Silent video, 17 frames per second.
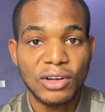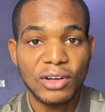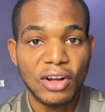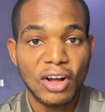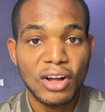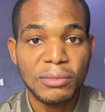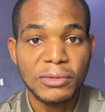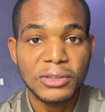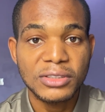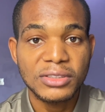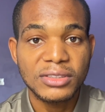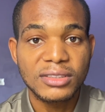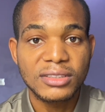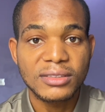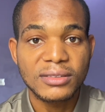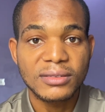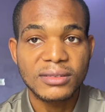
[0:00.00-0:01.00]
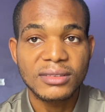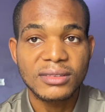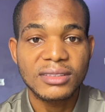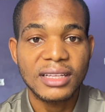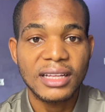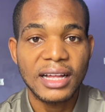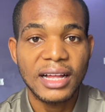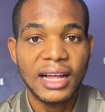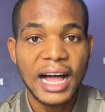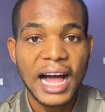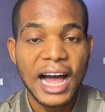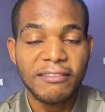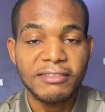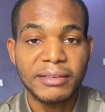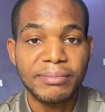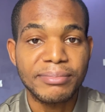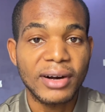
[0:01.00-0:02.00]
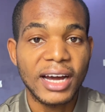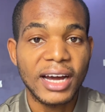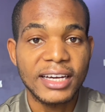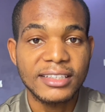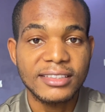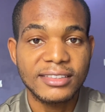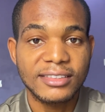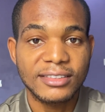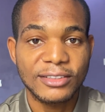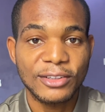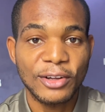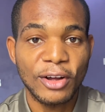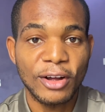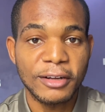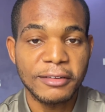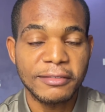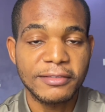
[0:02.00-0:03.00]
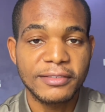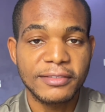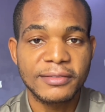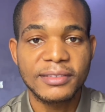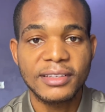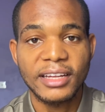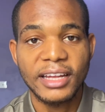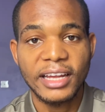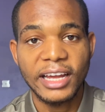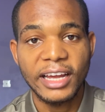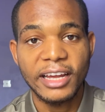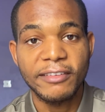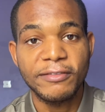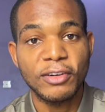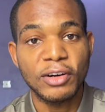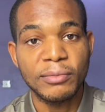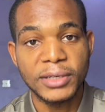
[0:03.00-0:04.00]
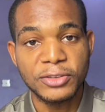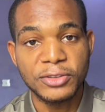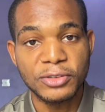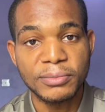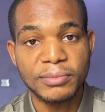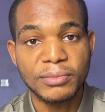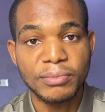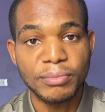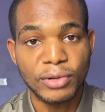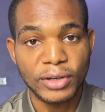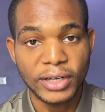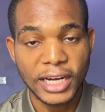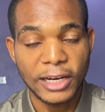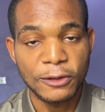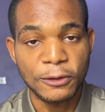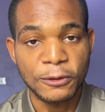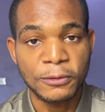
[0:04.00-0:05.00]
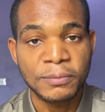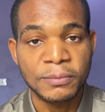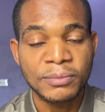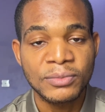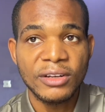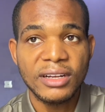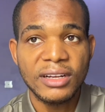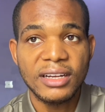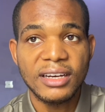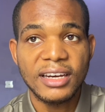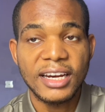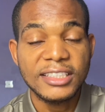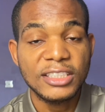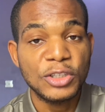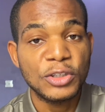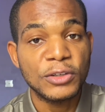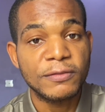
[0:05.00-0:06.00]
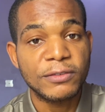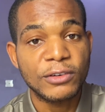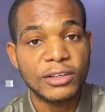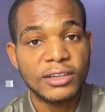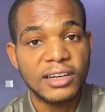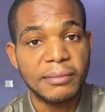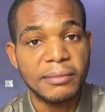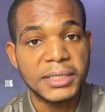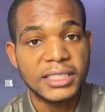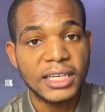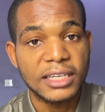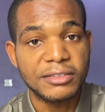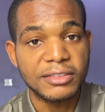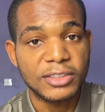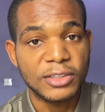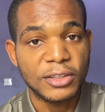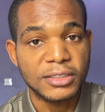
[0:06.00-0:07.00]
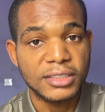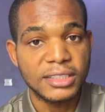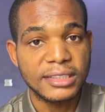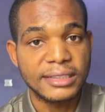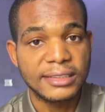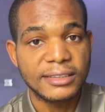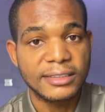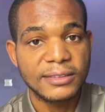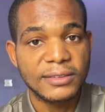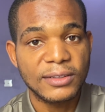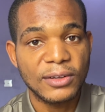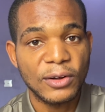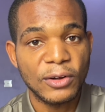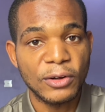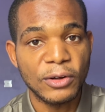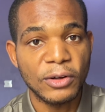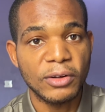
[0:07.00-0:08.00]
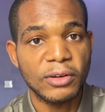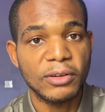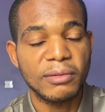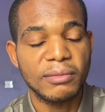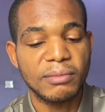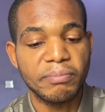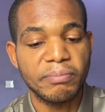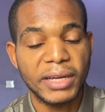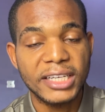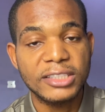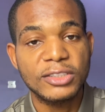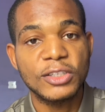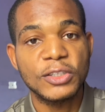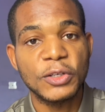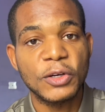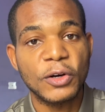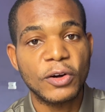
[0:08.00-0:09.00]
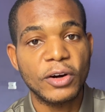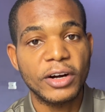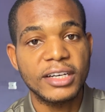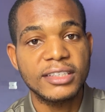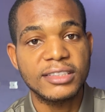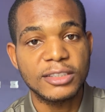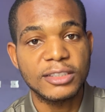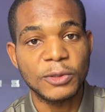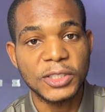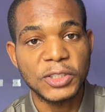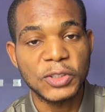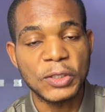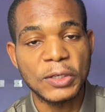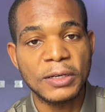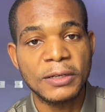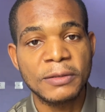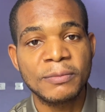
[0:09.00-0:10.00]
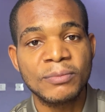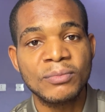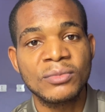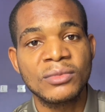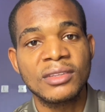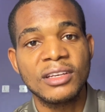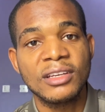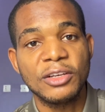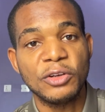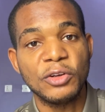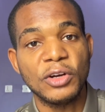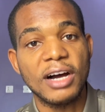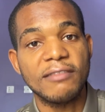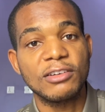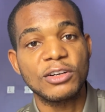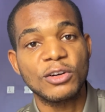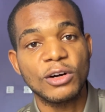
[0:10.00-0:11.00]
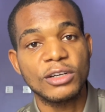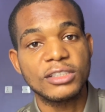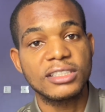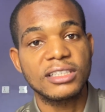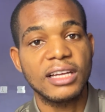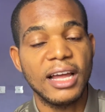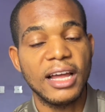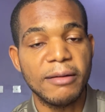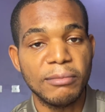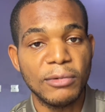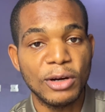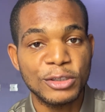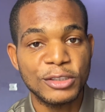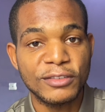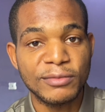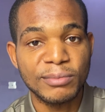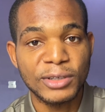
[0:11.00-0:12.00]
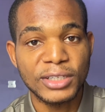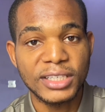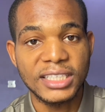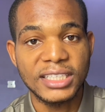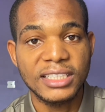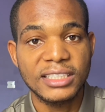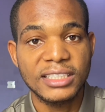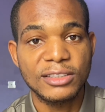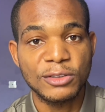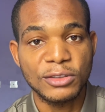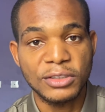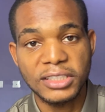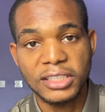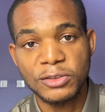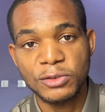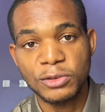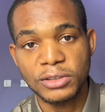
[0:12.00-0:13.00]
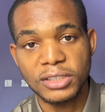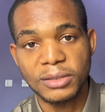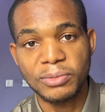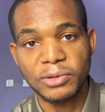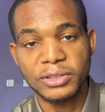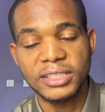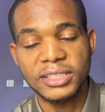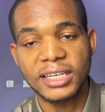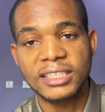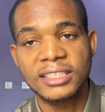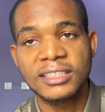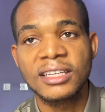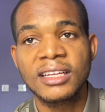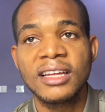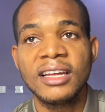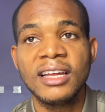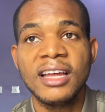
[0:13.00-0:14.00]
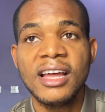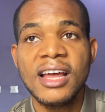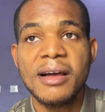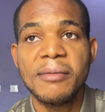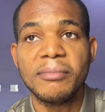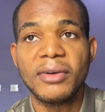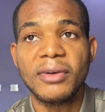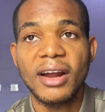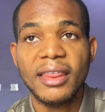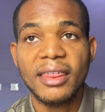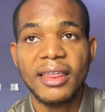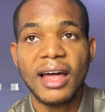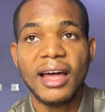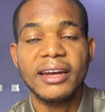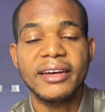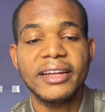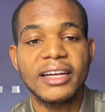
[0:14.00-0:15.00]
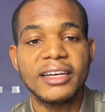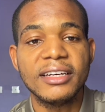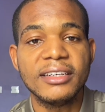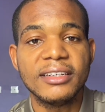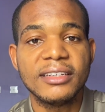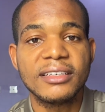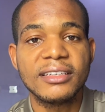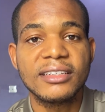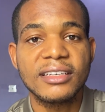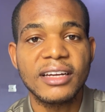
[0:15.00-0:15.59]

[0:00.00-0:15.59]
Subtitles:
almost half the price of a 4-bedroom bungalow. Let's say you've got limited resources, or based on your current situation, you haven't got a lot of money to see through the project. Rather than